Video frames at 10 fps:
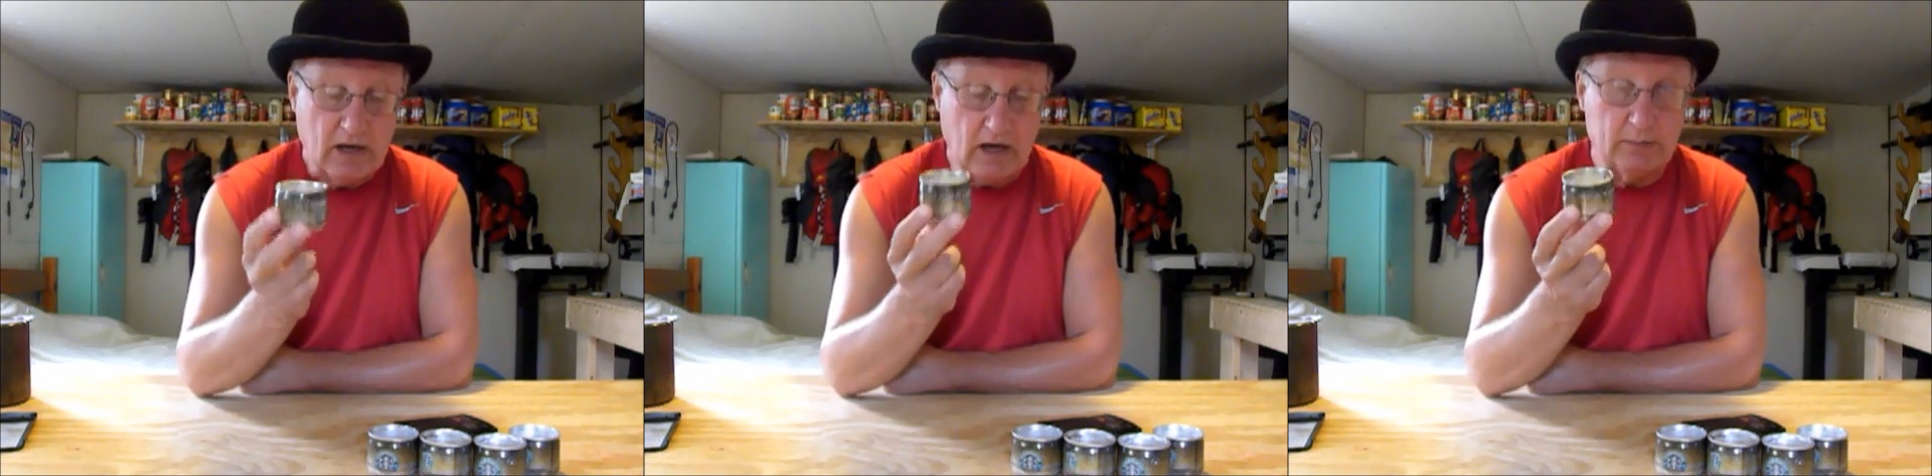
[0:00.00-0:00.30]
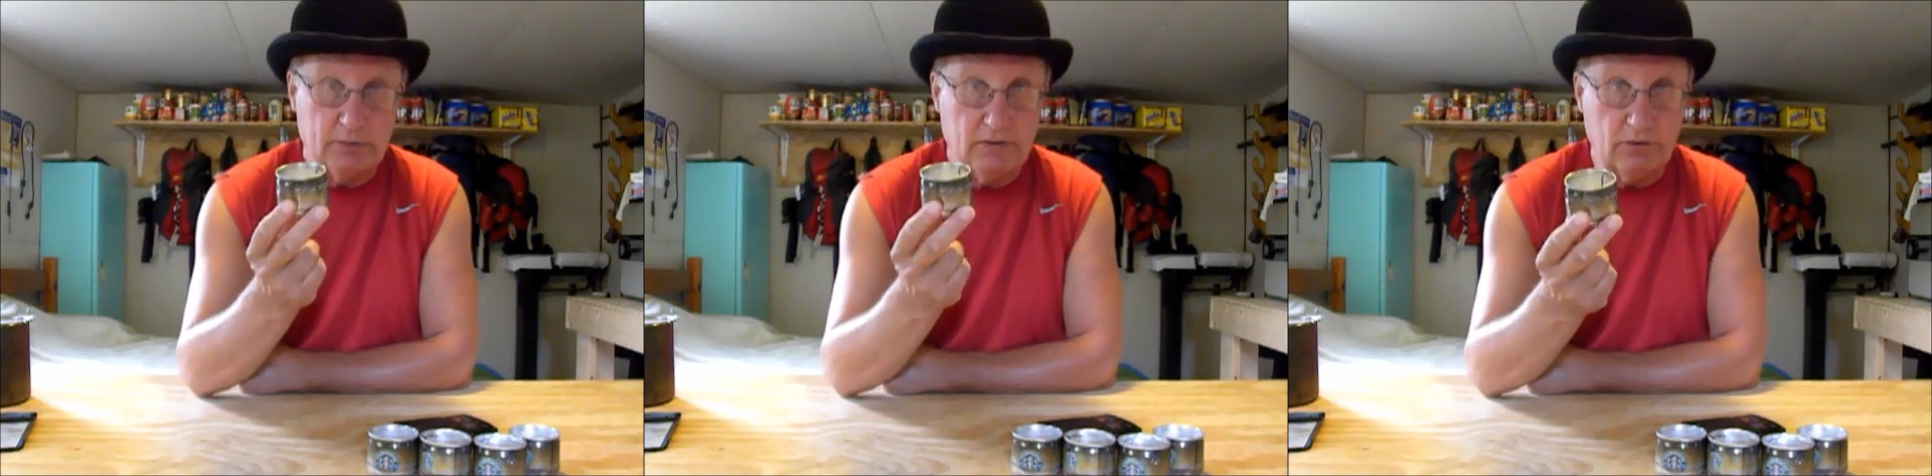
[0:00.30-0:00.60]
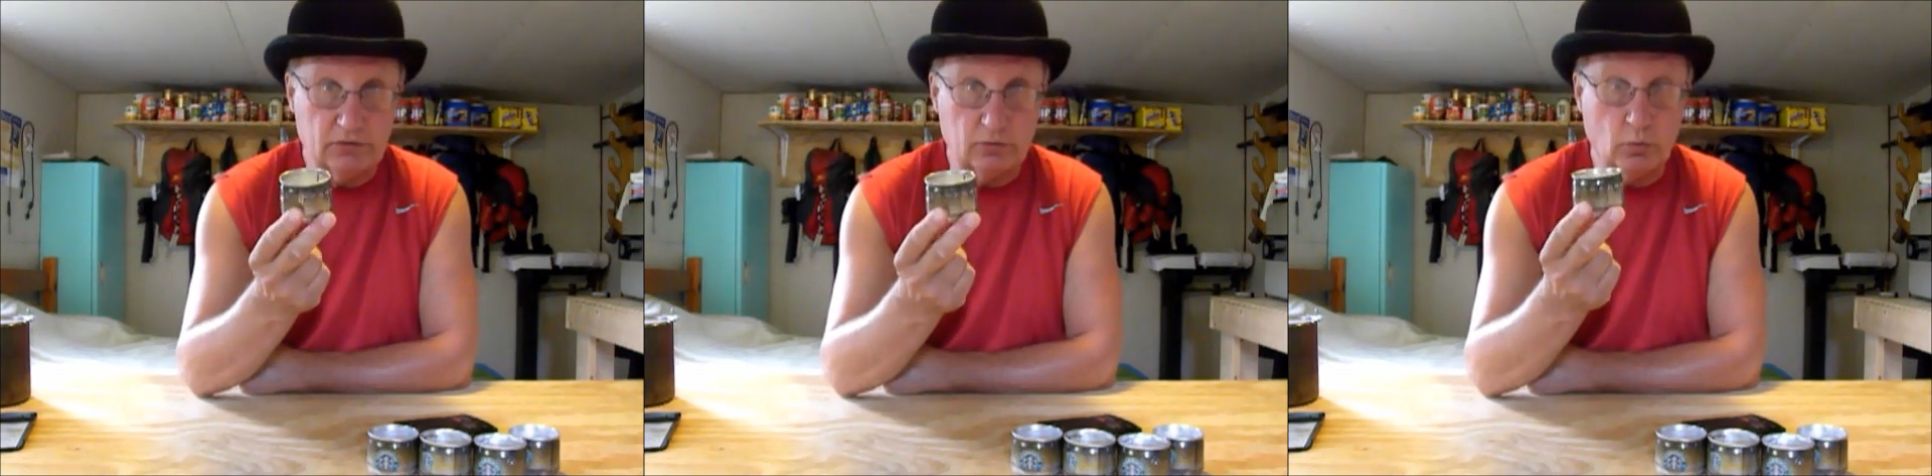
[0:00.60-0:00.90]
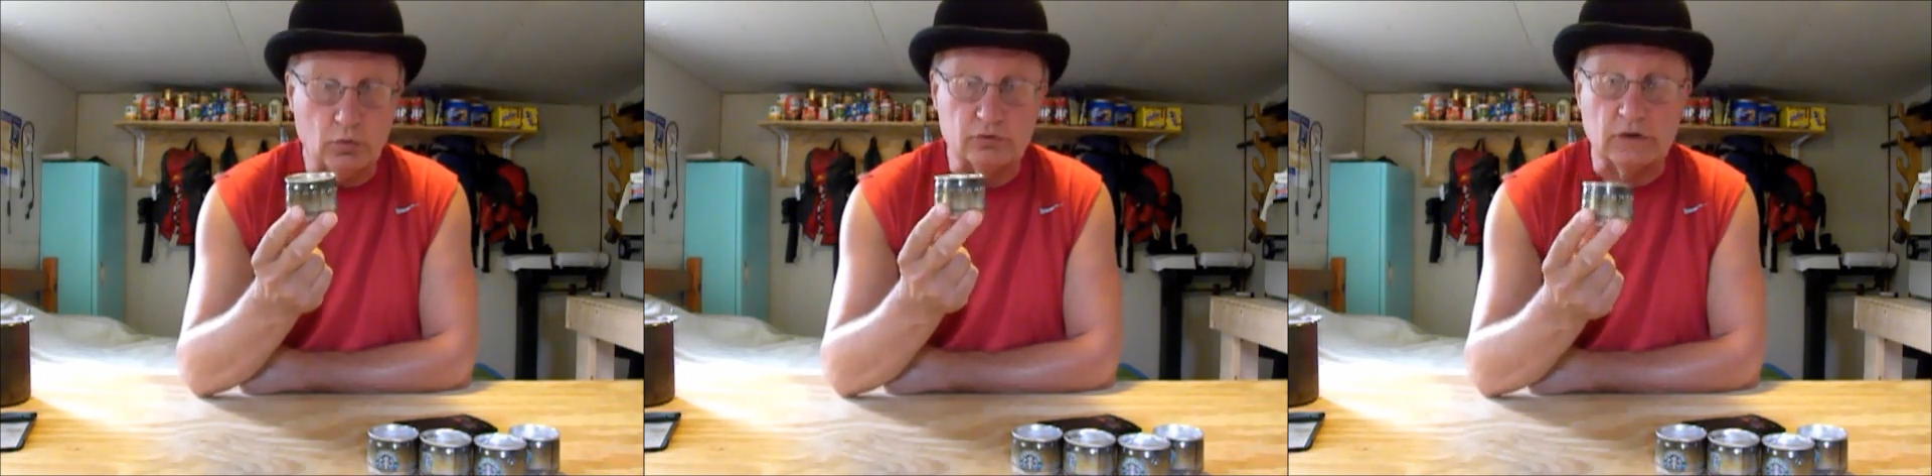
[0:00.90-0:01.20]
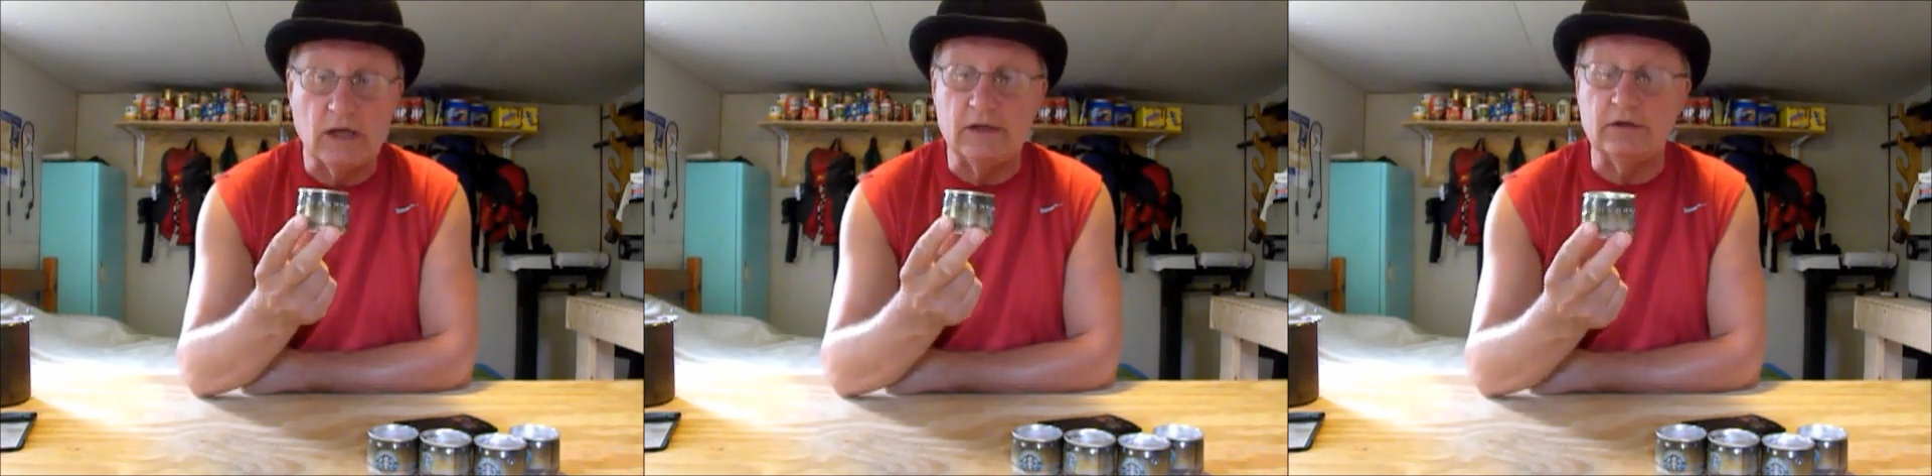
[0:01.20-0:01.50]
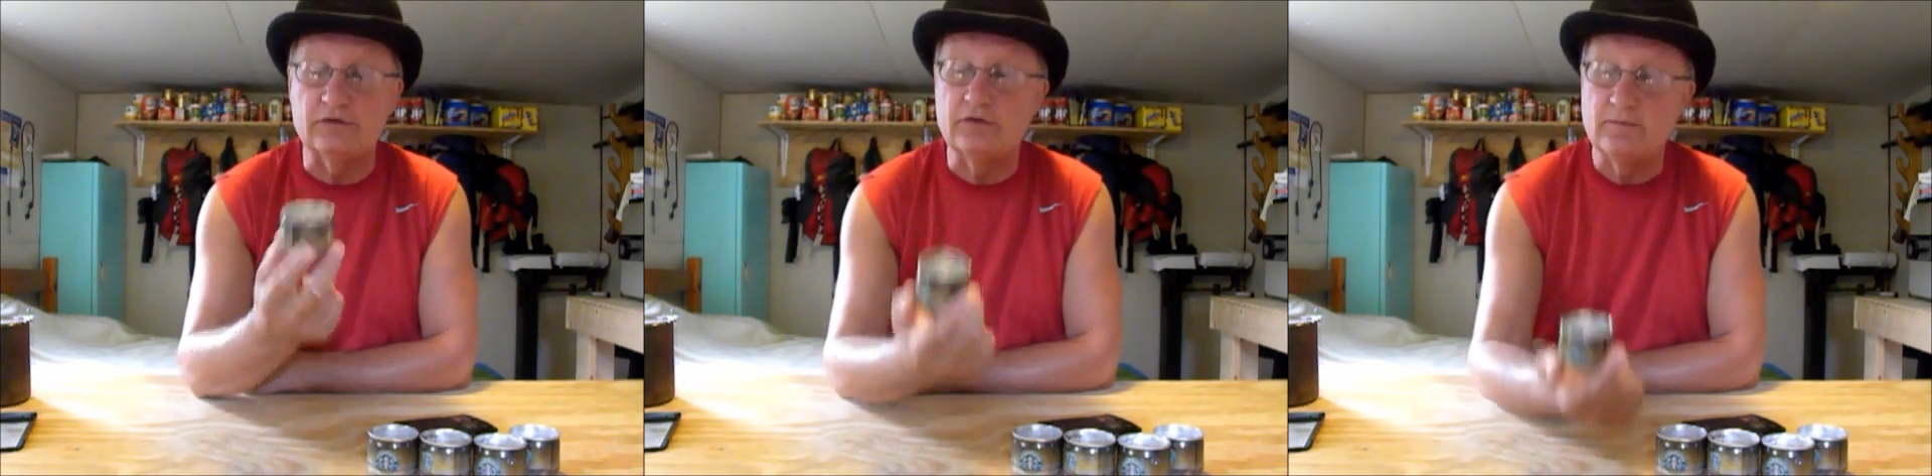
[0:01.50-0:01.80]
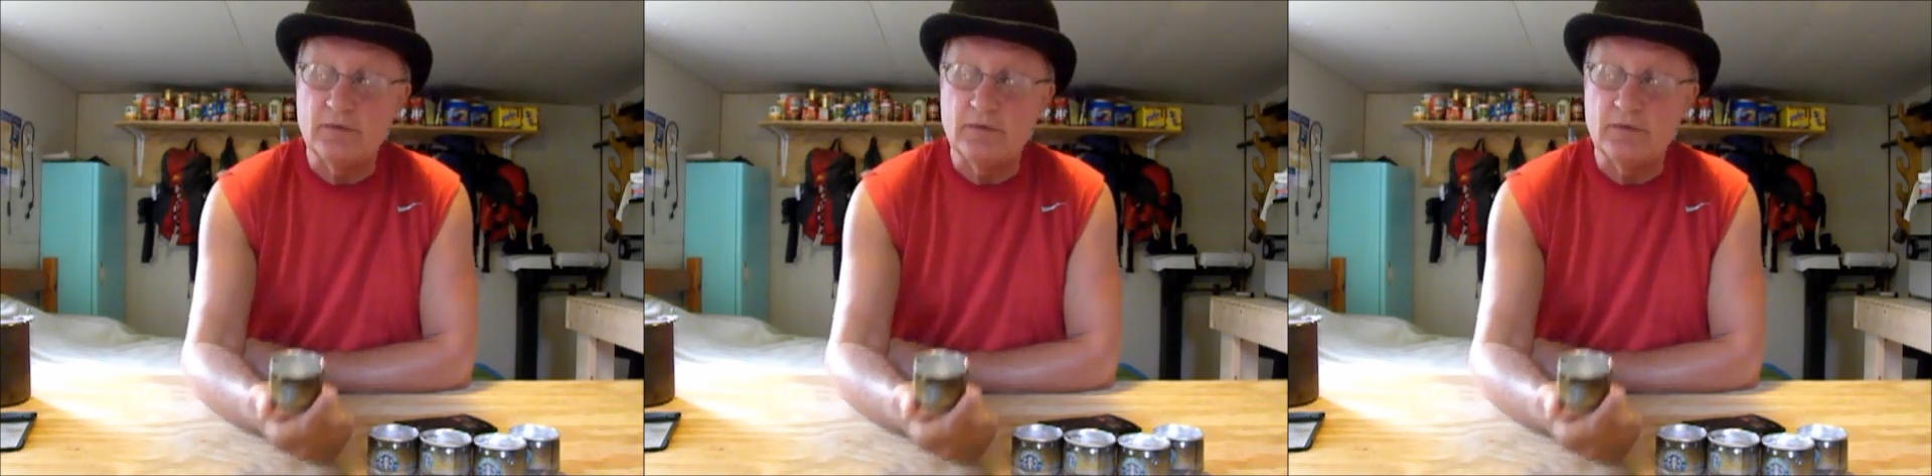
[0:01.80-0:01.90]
I believe it is the world's lightest.